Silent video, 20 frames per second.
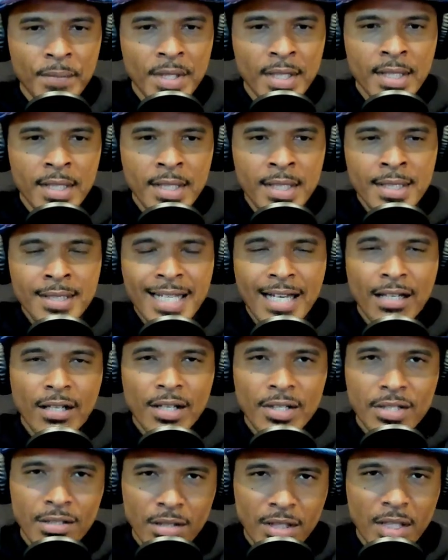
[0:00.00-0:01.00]
Now, let's
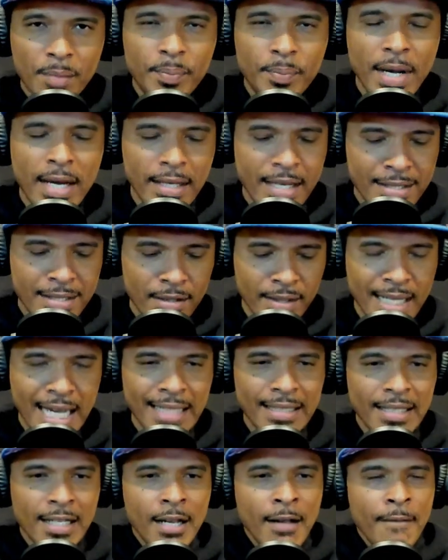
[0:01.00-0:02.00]
look at
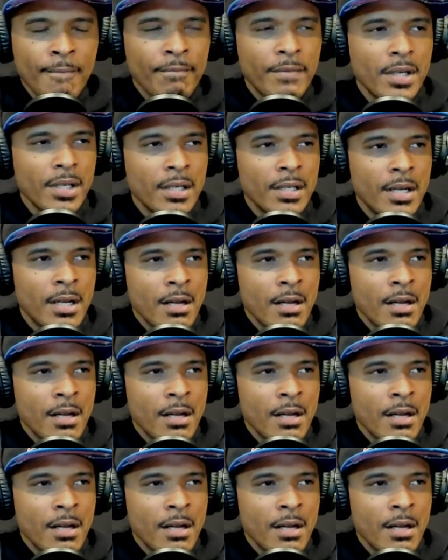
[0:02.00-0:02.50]
the